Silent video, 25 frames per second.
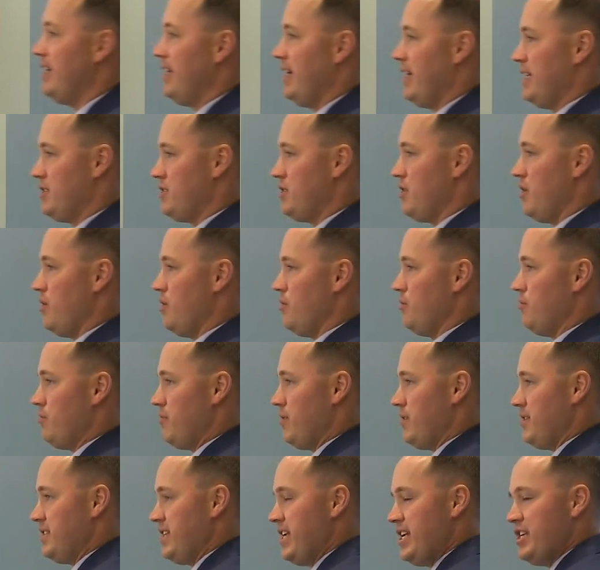And so
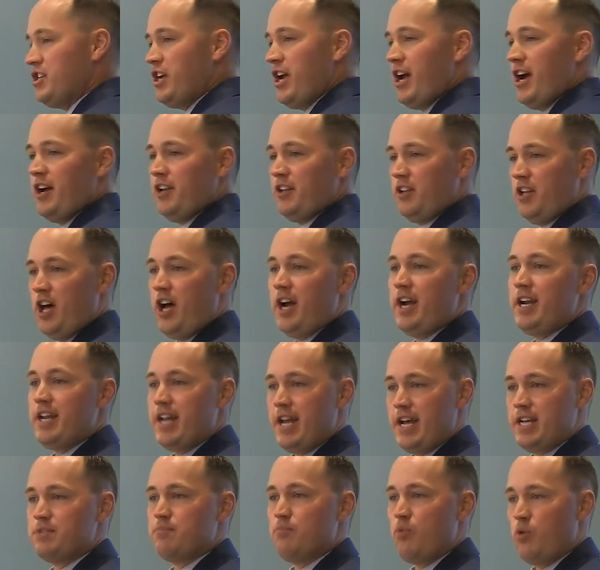CJ Online
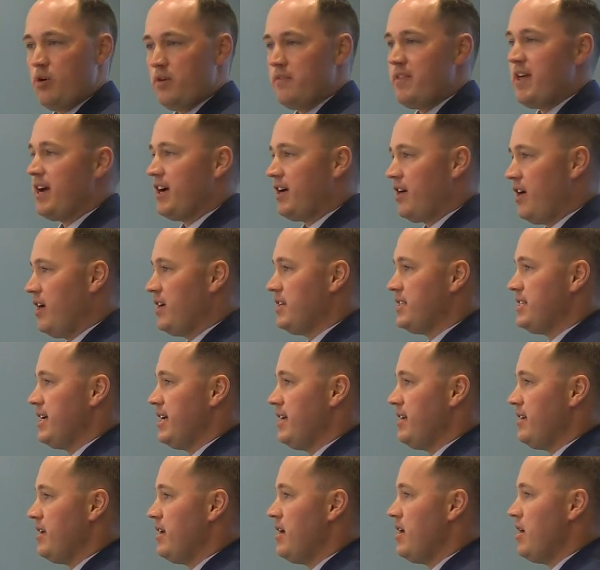has more of that
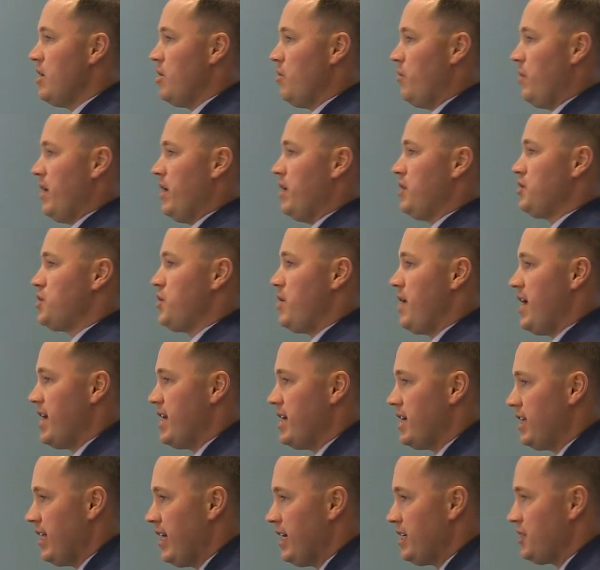content. We also
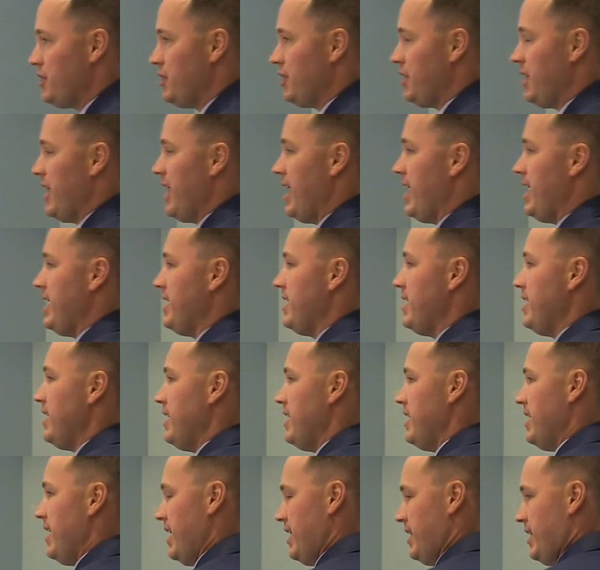had an election guide,
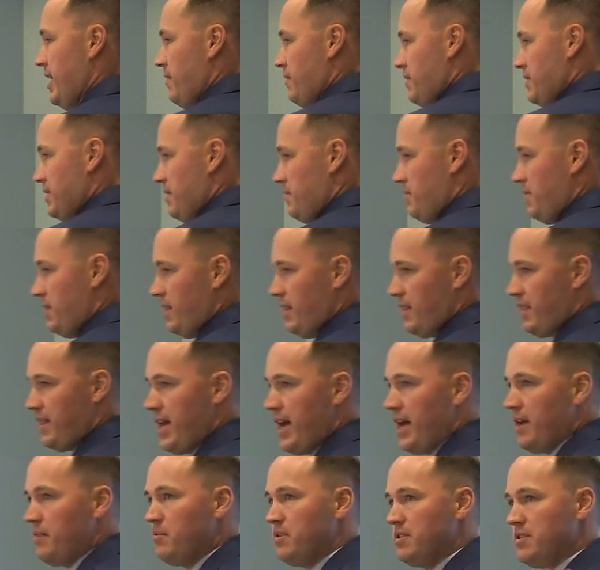and that was something that
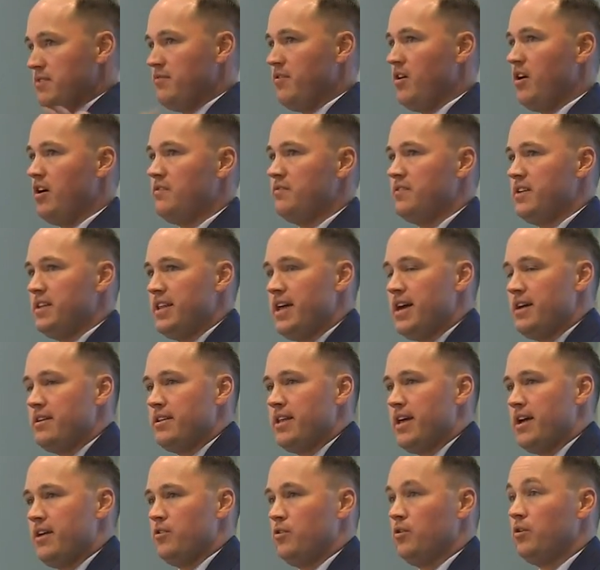Thad was involved in
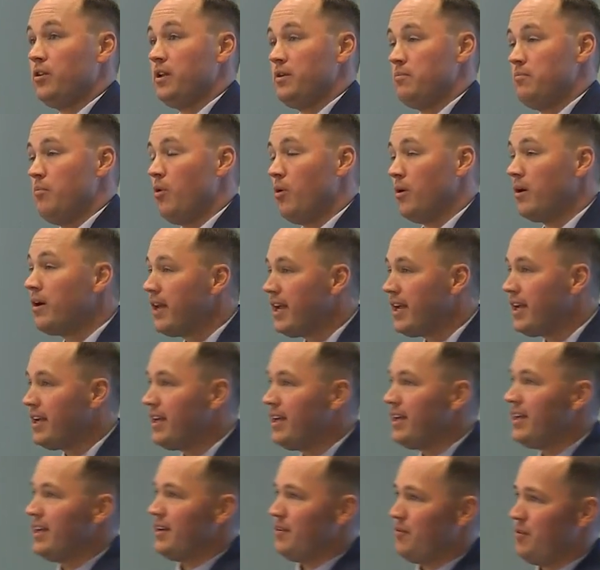that early
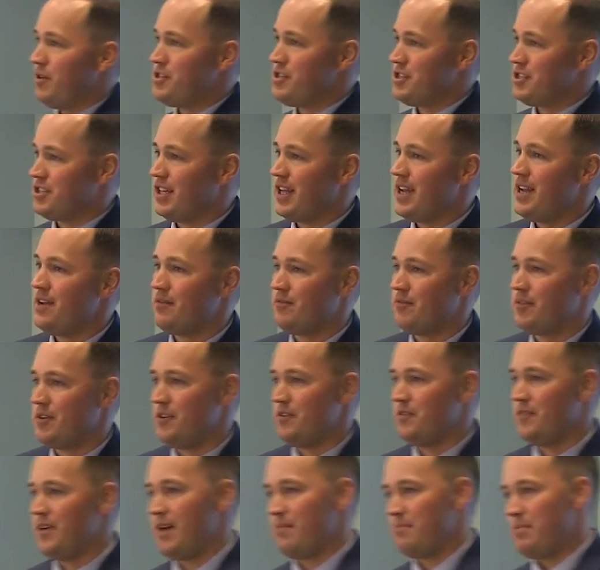morning, which is late when
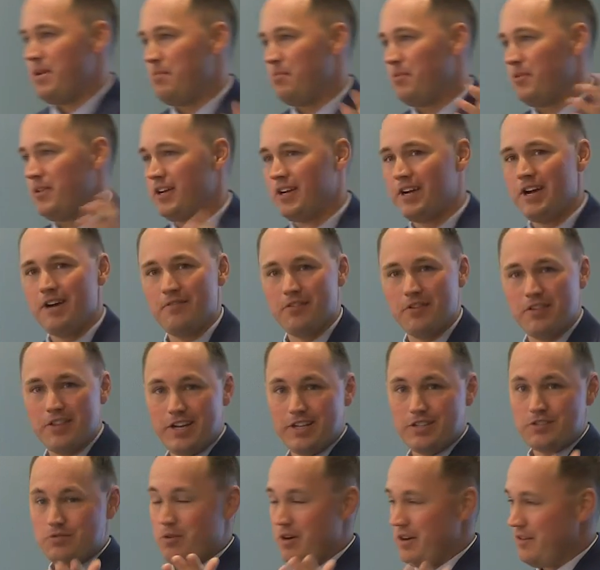you've got people that cover
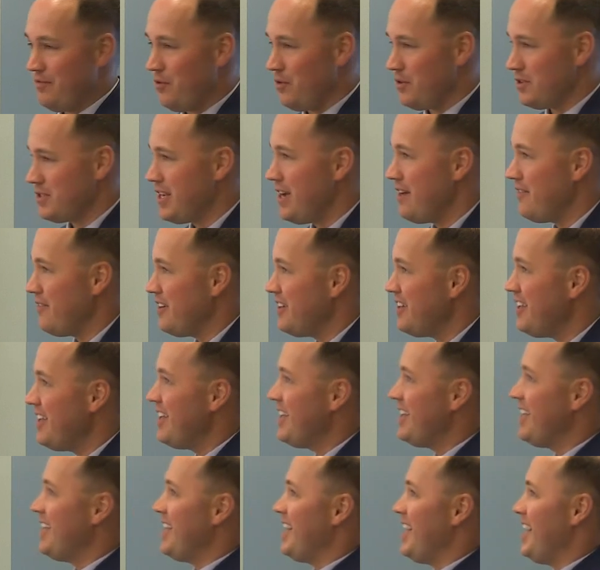things 24/7.
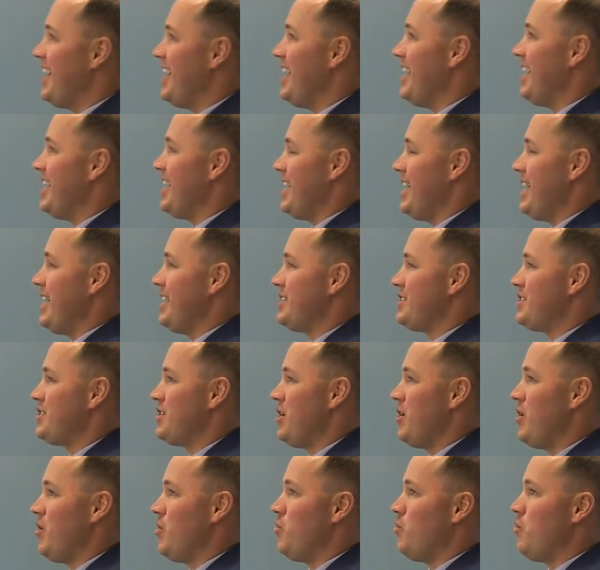And
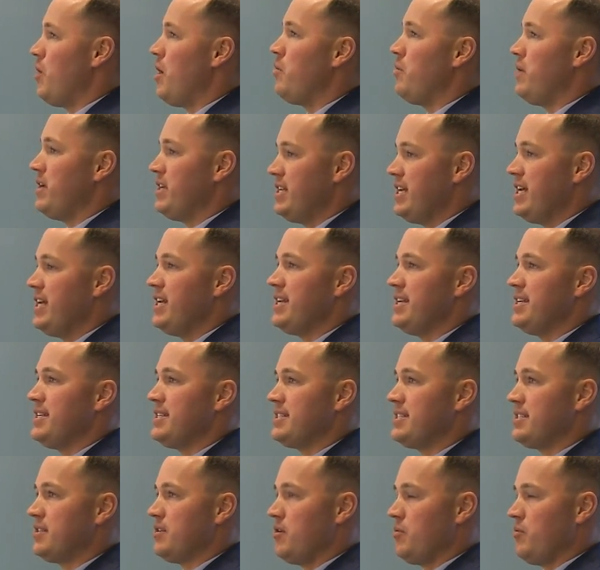so what we did
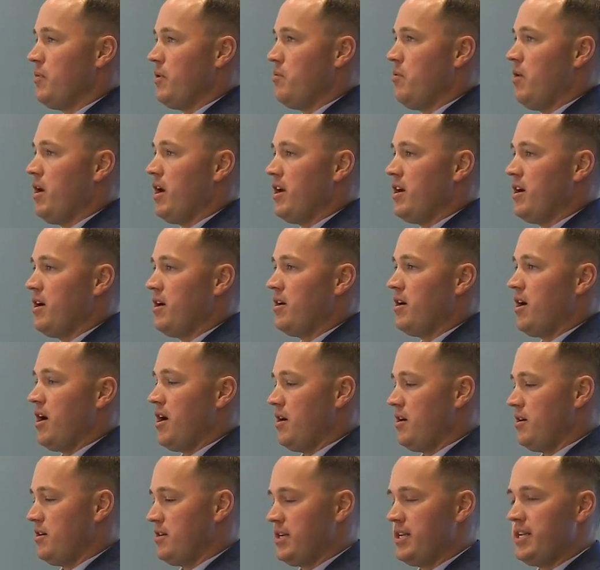is we wanted
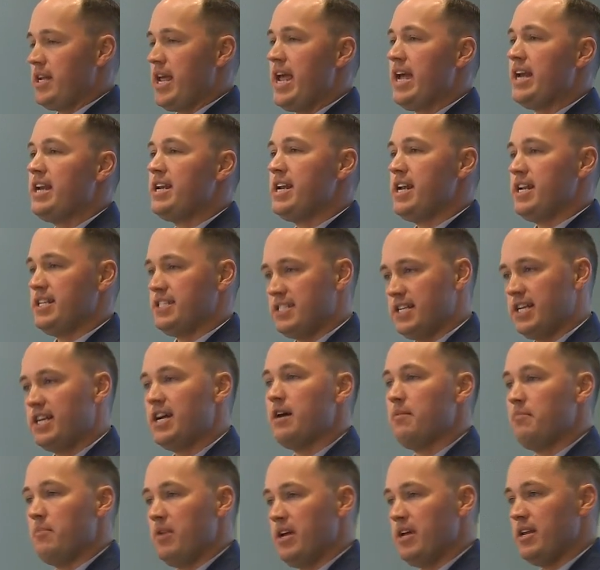our candidates to
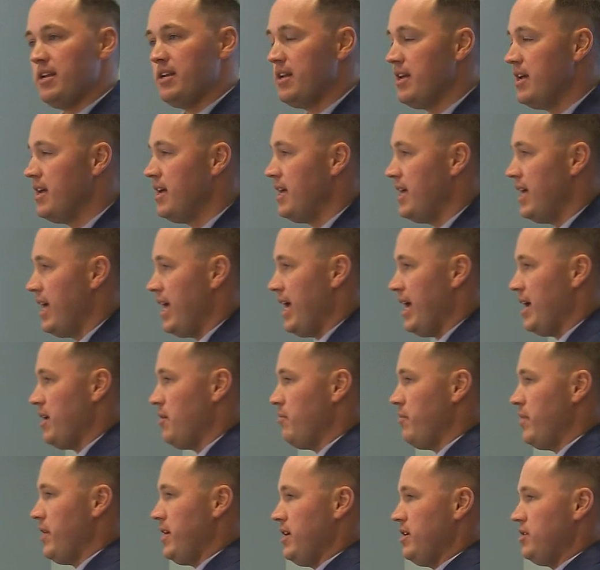come in,
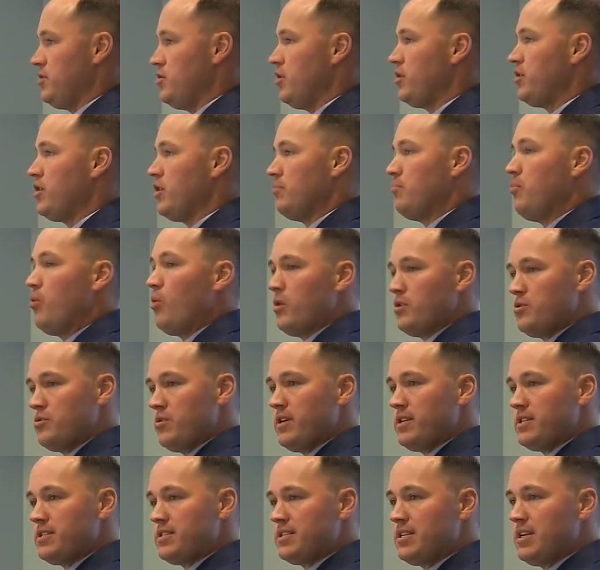and we took their
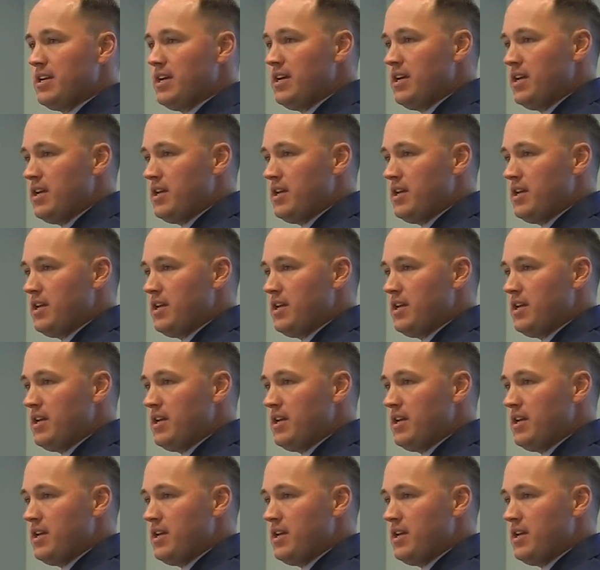portraits.